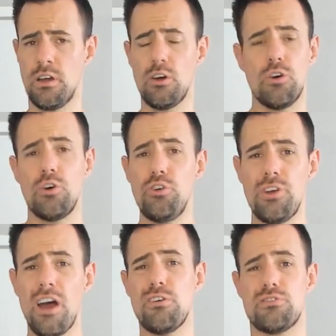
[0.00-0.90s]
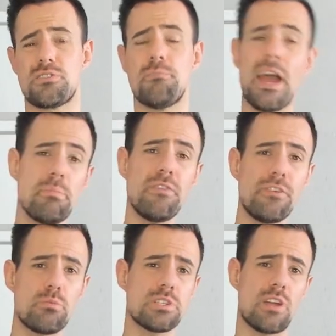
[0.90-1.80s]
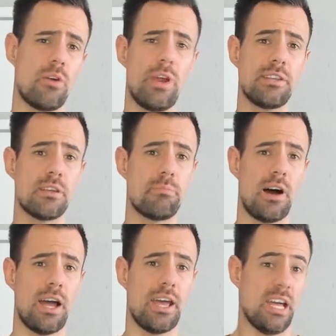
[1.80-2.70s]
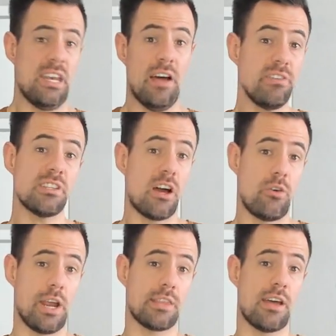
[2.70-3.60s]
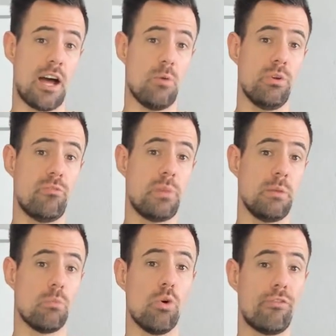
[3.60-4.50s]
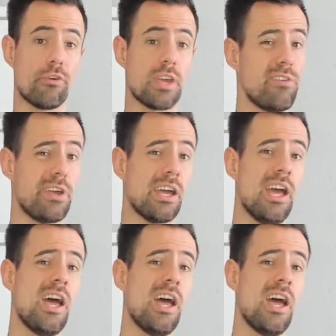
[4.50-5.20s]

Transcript: Who knows, maybe if it was directed by another director, I would have been more forgiving,